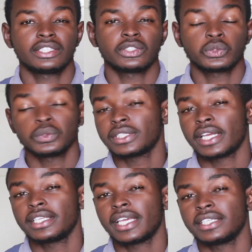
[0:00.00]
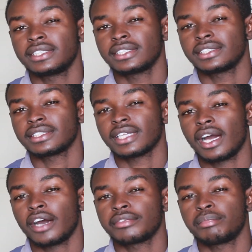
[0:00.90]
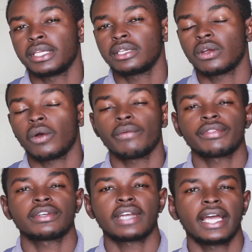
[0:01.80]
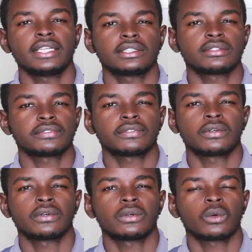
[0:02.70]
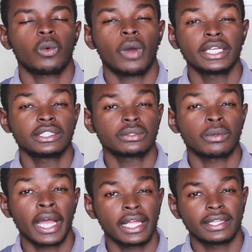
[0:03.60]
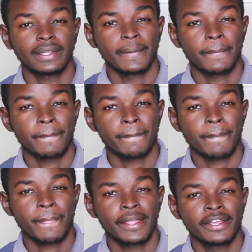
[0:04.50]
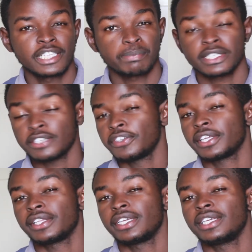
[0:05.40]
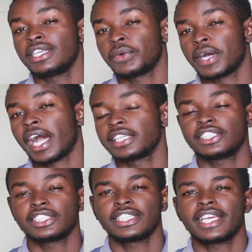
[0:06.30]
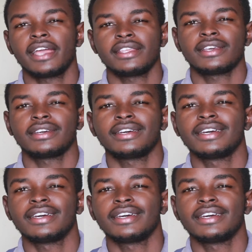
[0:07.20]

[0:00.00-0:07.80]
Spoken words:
suicide cases have been on the rise for quite a while. Specifically in our country, Kenya,